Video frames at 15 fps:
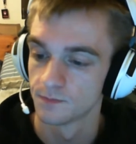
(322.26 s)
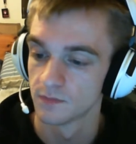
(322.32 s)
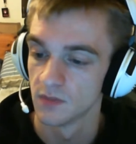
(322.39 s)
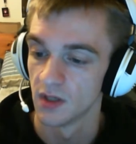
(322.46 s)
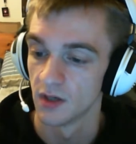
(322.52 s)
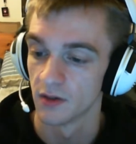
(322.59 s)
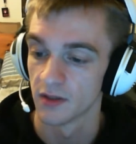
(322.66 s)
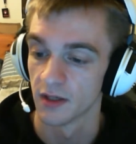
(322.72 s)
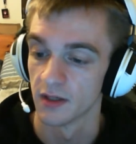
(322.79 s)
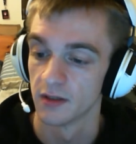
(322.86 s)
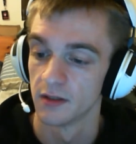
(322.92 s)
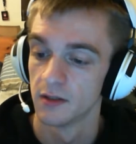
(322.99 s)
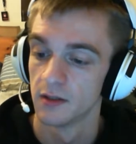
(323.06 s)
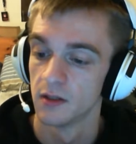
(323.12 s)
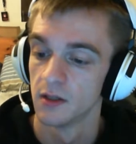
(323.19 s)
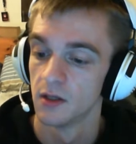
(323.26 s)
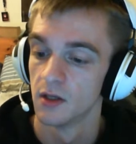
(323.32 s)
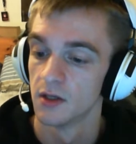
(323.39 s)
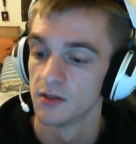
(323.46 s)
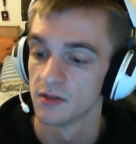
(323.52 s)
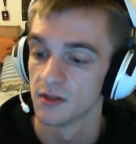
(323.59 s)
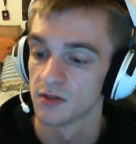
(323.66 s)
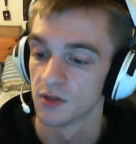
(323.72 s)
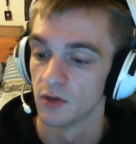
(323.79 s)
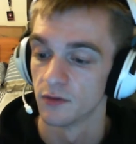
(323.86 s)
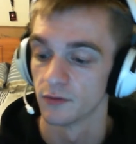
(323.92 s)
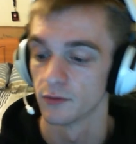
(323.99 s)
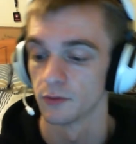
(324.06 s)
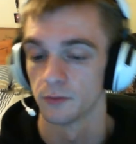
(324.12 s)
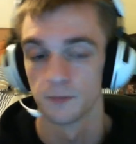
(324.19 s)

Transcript: Okay, so let's go through.